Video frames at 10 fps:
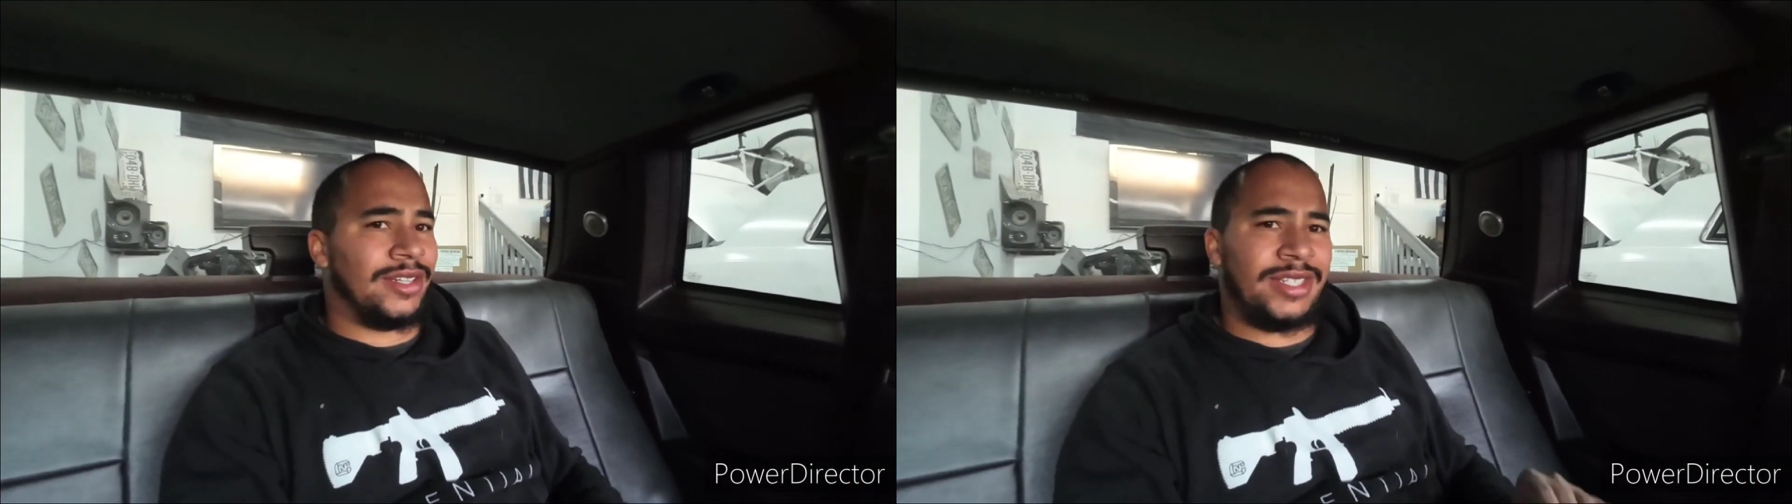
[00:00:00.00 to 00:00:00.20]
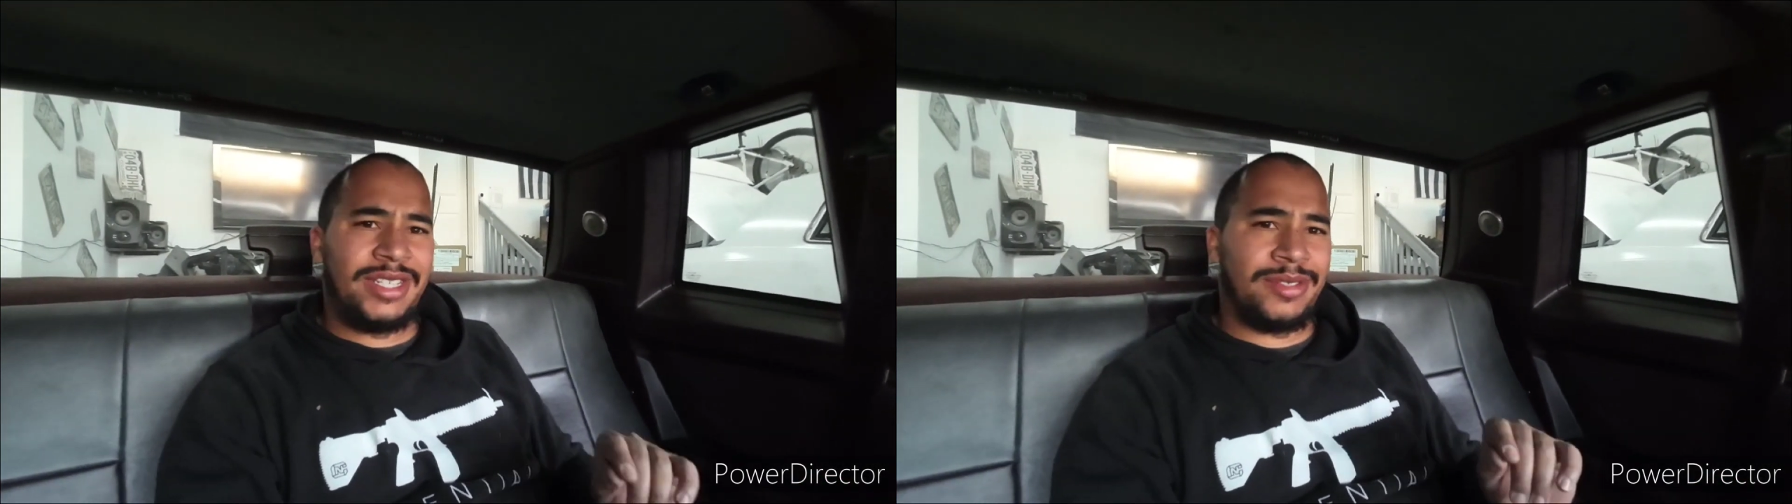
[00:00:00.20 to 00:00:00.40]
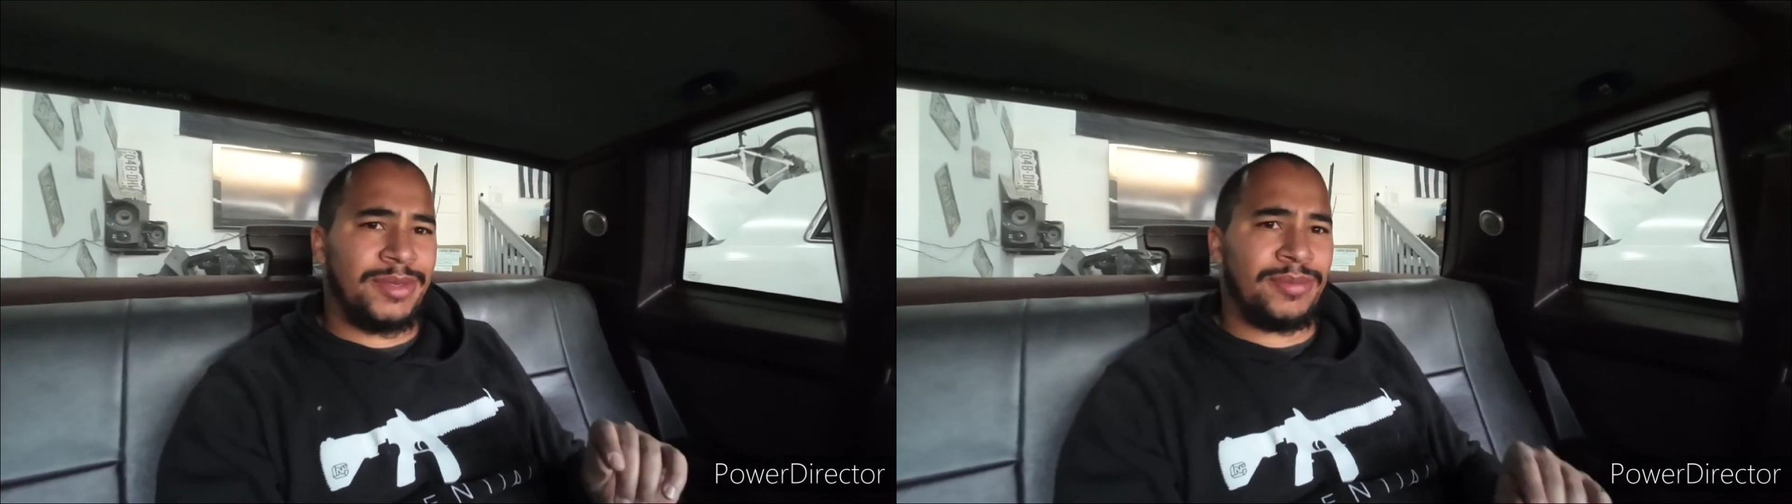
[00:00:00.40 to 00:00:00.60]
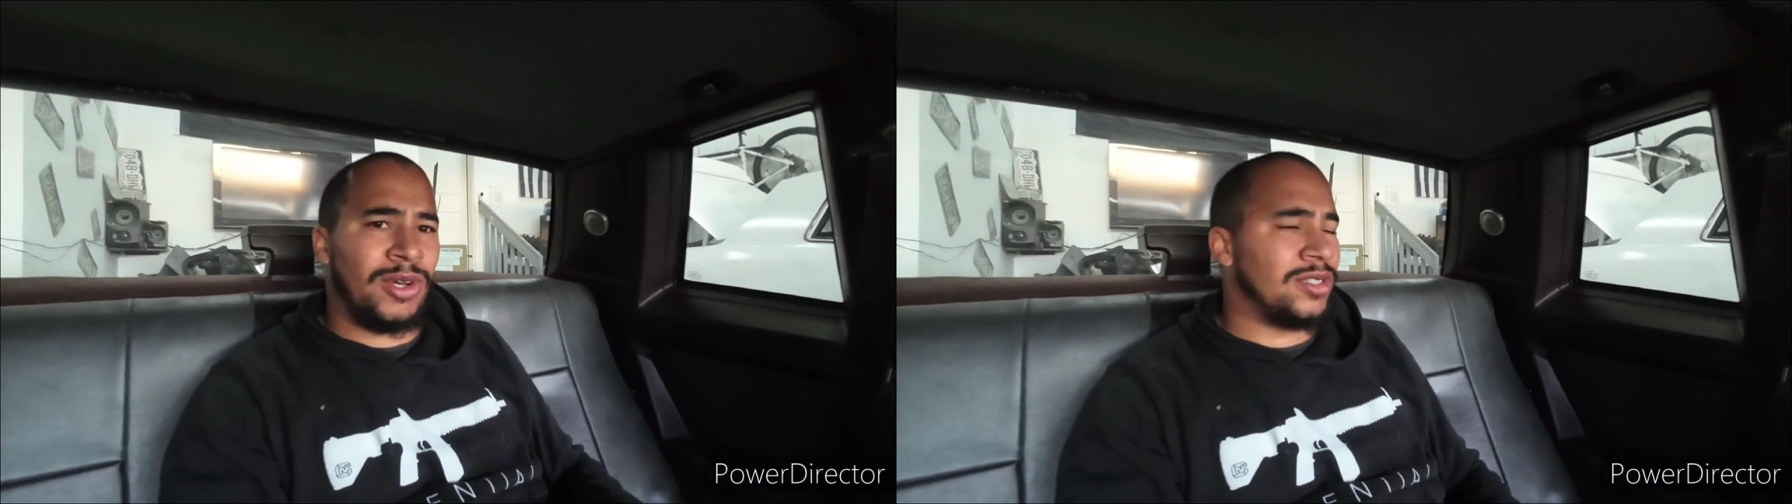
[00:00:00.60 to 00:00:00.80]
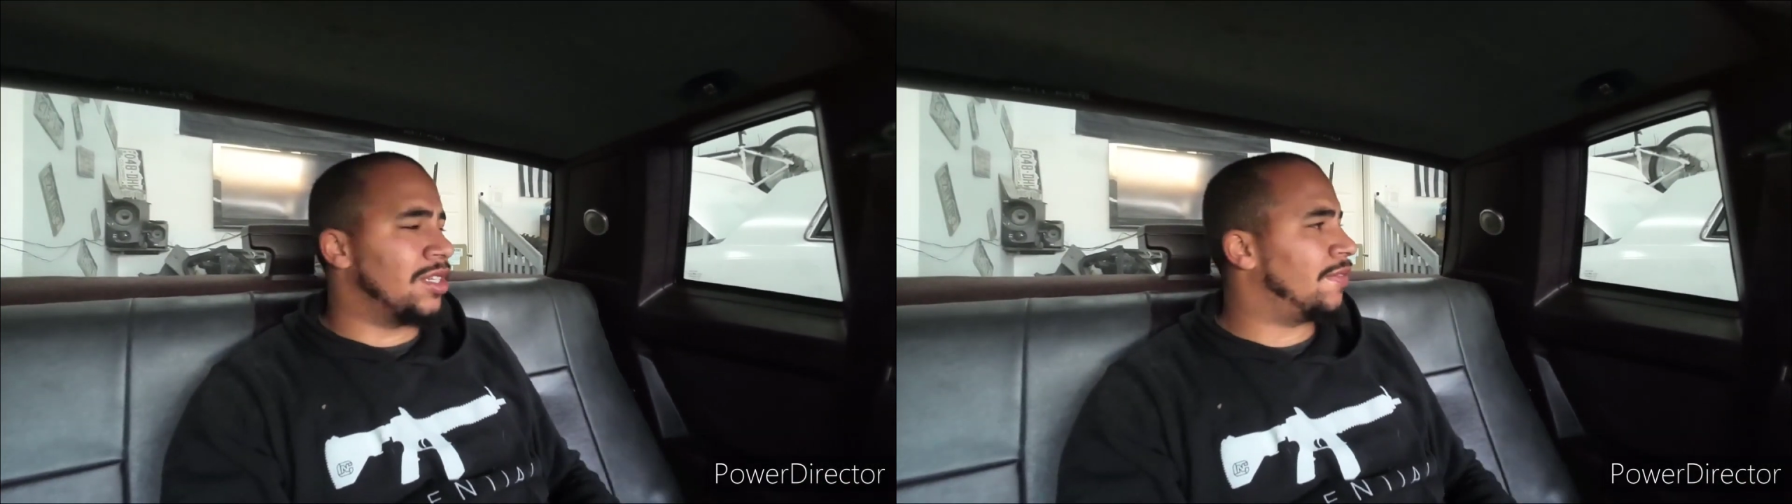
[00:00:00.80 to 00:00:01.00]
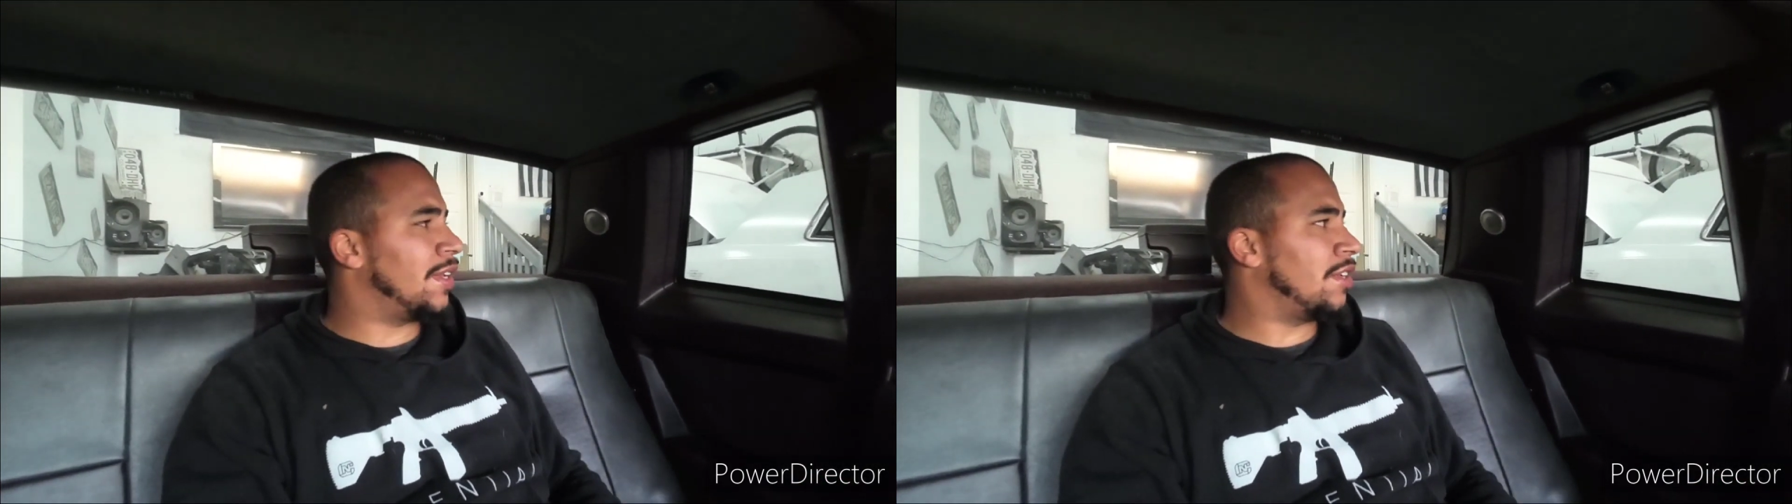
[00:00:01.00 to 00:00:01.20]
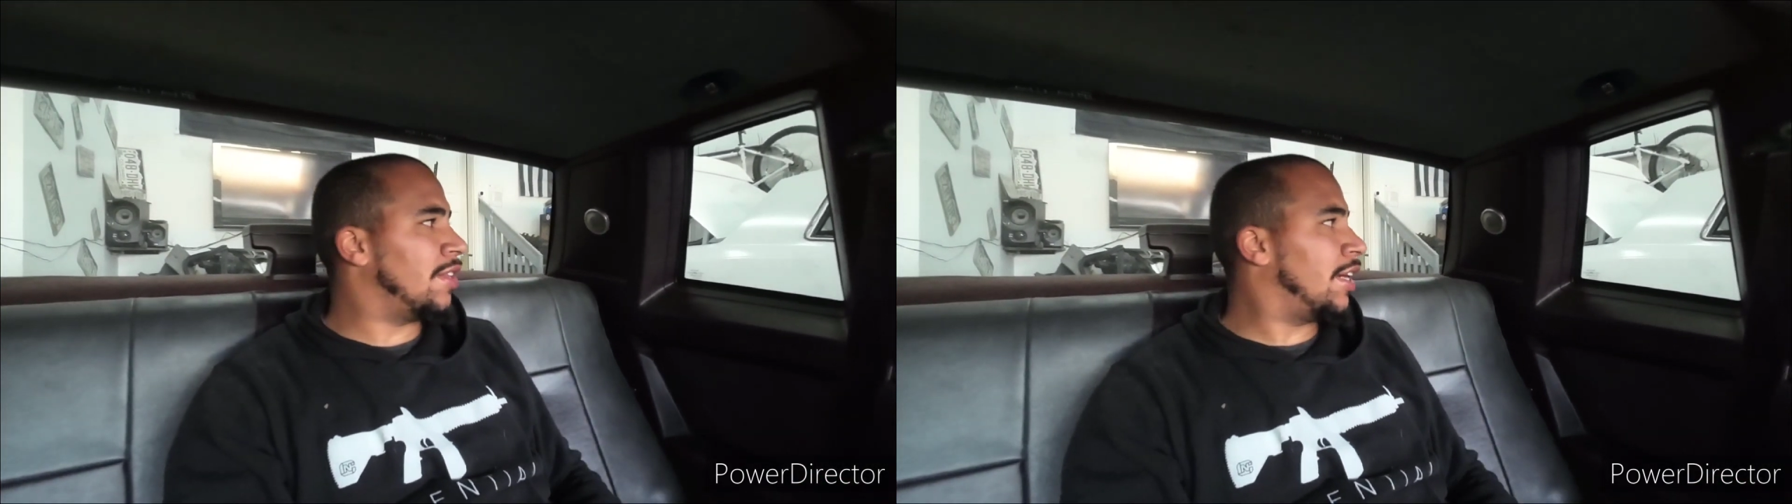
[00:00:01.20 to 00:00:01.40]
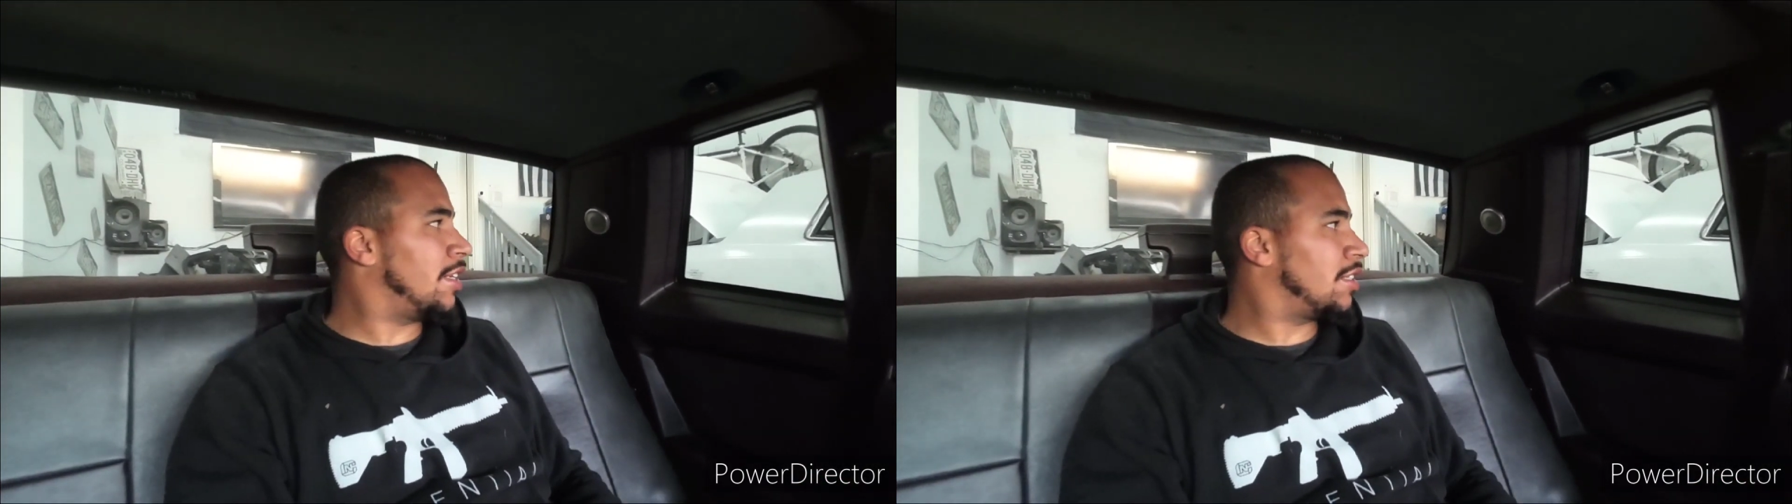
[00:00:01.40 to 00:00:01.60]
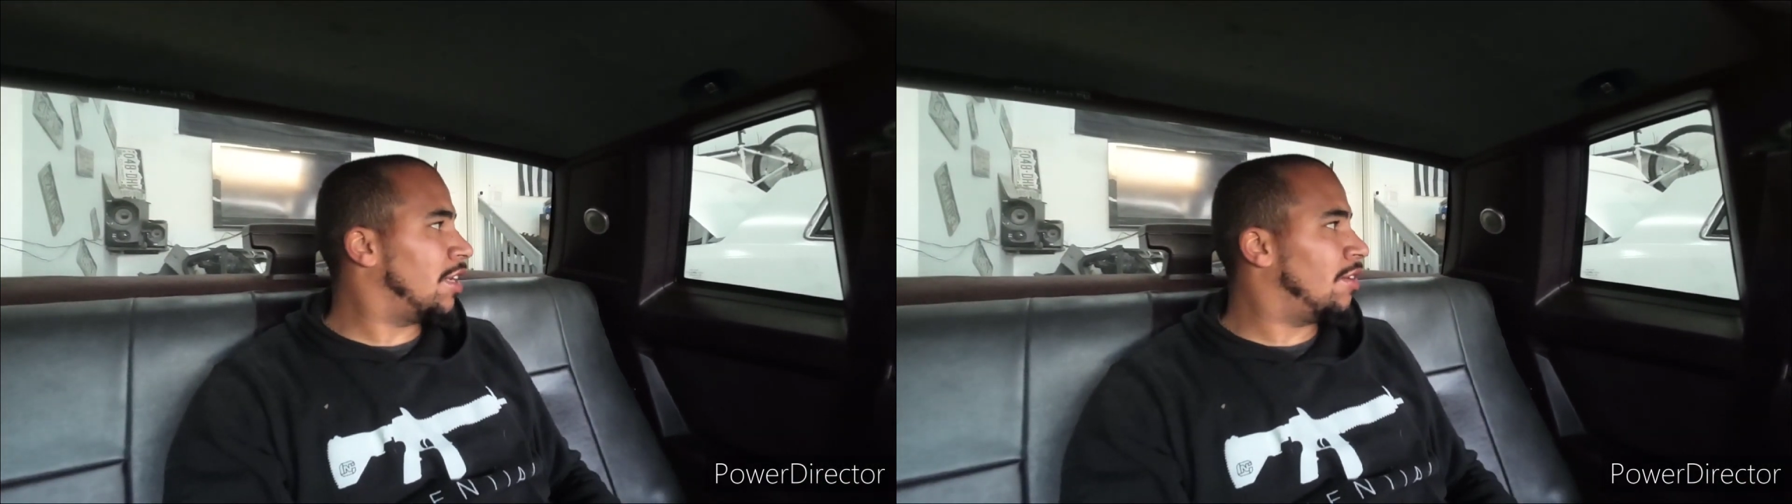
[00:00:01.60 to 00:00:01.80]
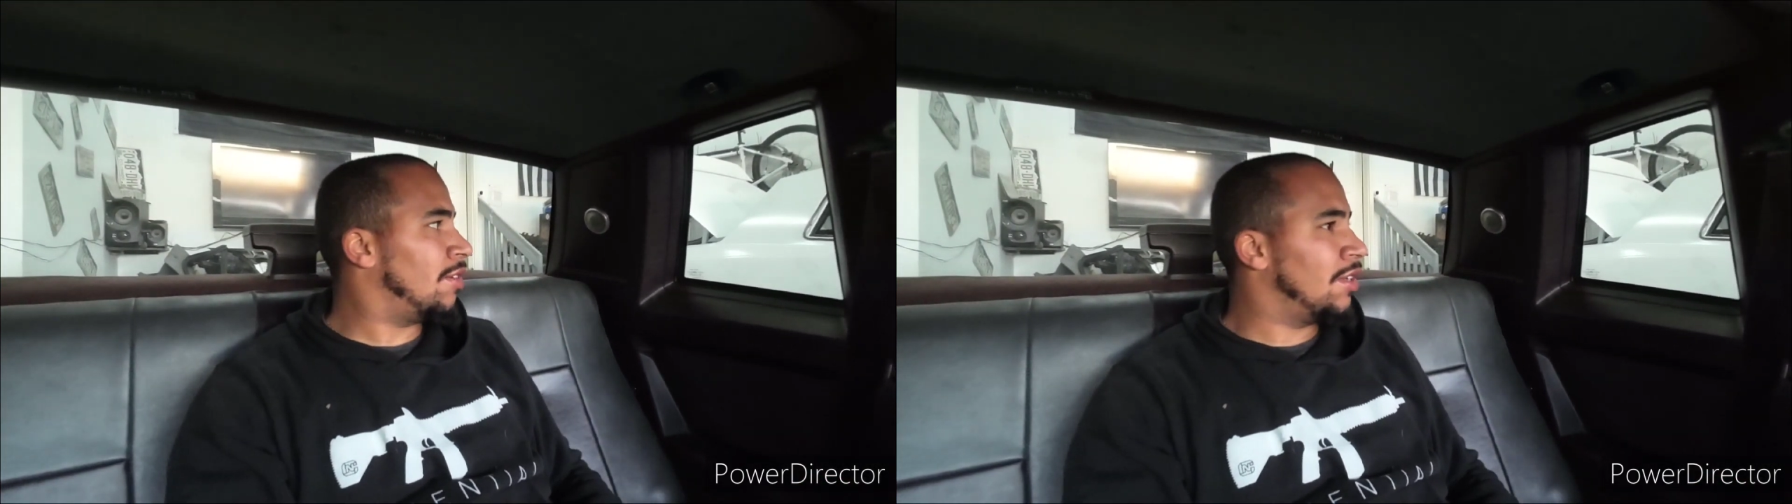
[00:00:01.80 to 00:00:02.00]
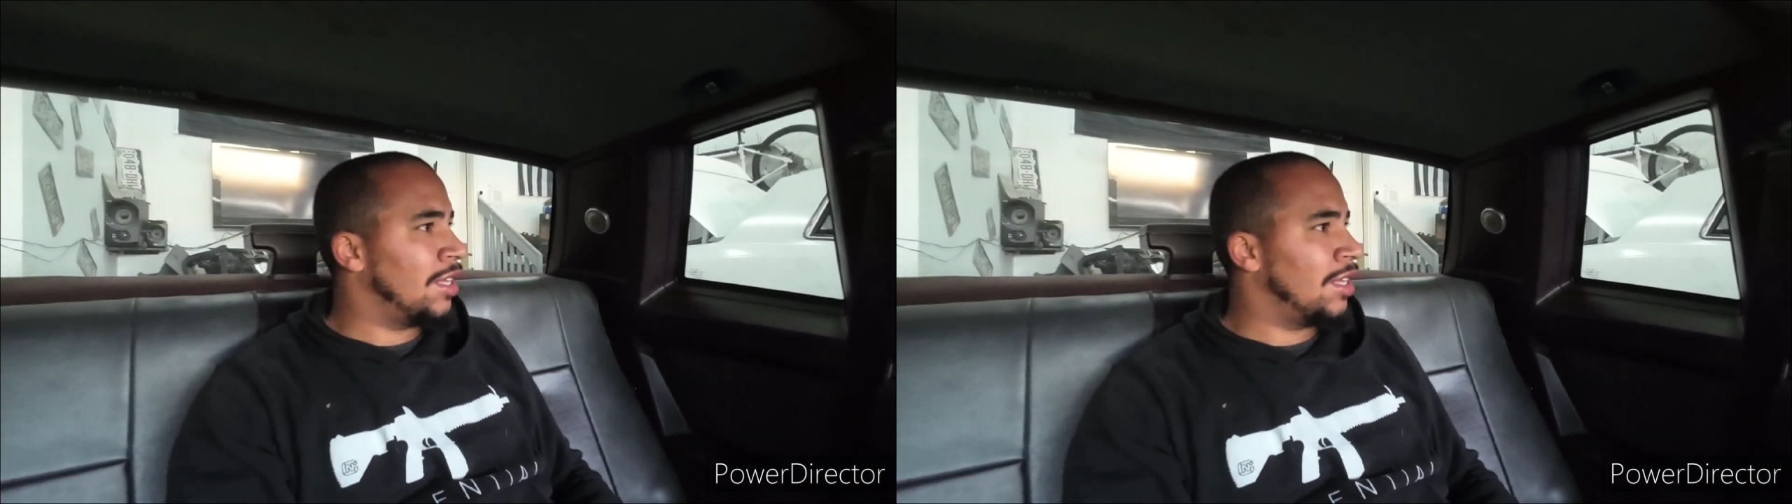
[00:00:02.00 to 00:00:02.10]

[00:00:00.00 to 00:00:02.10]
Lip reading: I need some small stuff here and there. So